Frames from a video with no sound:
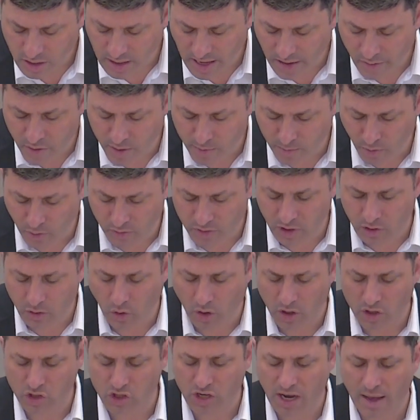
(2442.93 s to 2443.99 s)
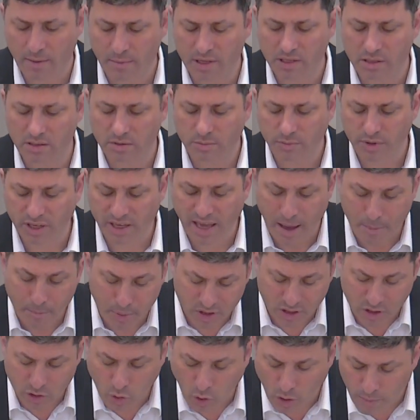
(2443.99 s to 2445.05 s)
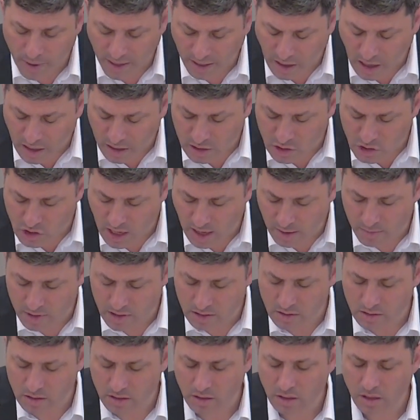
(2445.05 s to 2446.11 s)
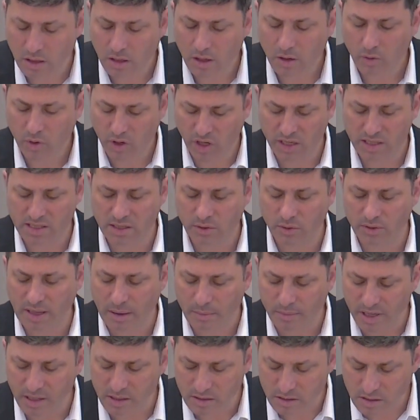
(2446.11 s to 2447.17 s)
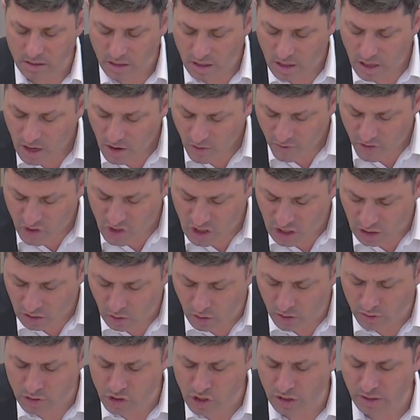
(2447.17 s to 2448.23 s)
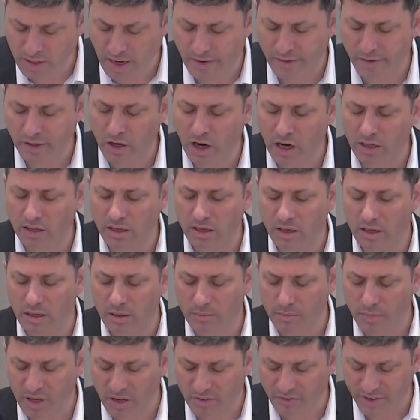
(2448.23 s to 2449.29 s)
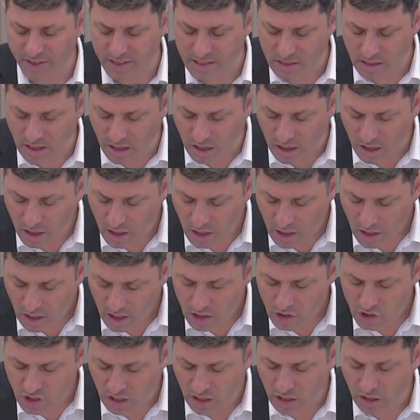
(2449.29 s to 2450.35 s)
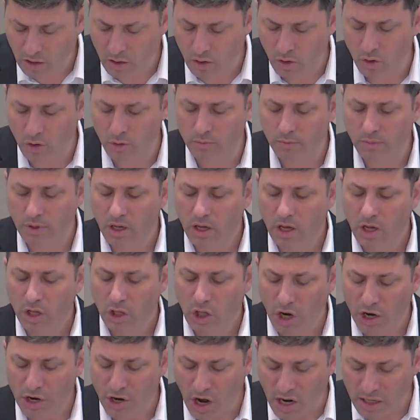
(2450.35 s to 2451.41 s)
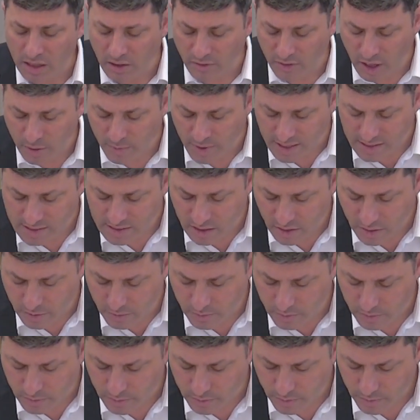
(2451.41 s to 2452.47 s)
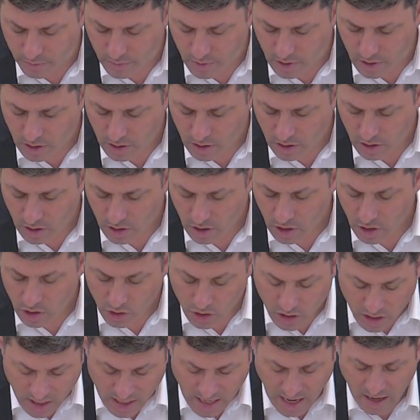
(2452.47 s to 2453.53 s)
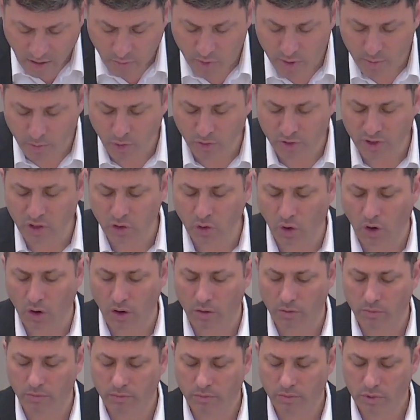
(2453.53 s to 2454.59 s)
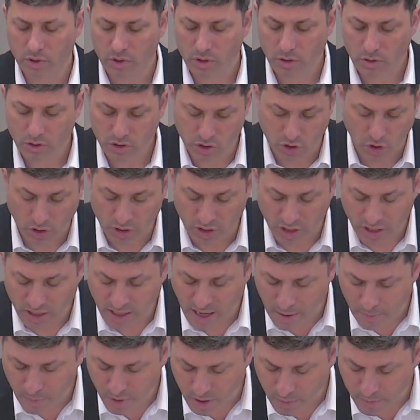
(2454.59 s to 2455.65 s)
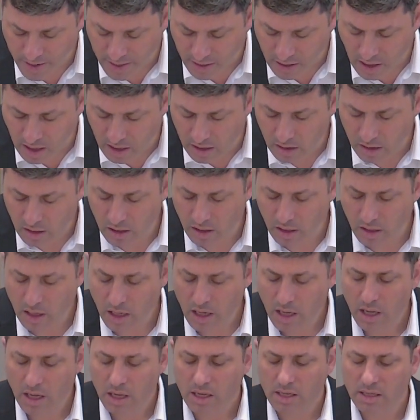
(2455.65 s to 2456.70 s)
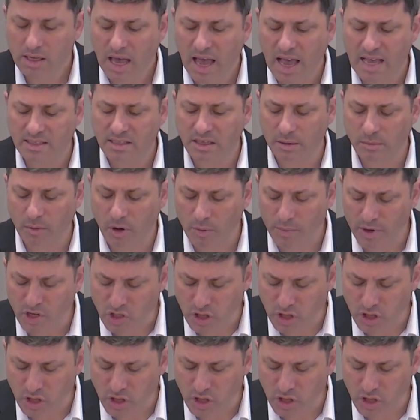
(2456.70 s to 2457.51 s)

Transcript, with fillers: to remove the door on Shabbos, but you can't put the door back on on Shabbos. We're going to see what that means. But if it's a chicken coop, you cannot remove the door. Certainly you can't put it back on. As the Gemara,